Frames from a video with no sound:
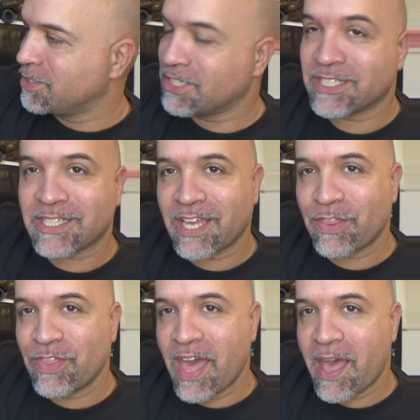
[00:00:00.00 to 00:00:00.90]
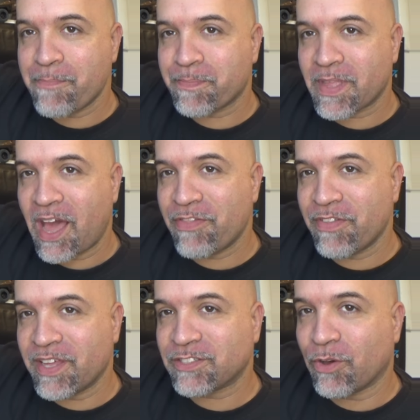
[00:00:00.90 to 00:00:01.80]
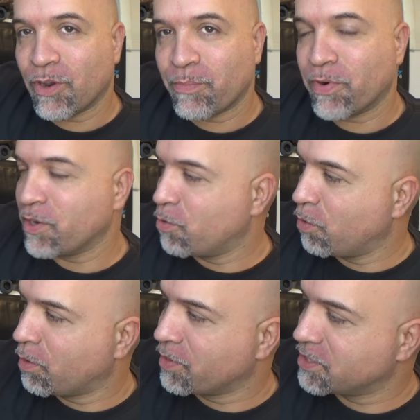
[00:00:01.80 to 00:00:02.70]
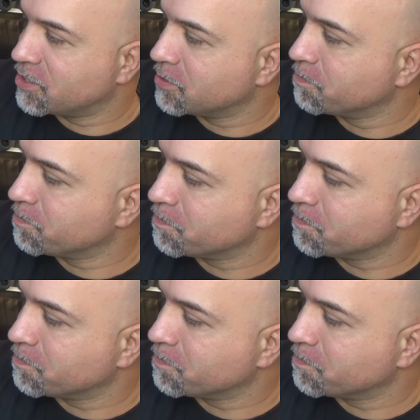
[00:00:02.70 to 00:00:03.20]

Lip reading: Just like that. I think that's going to look pretty cool on this.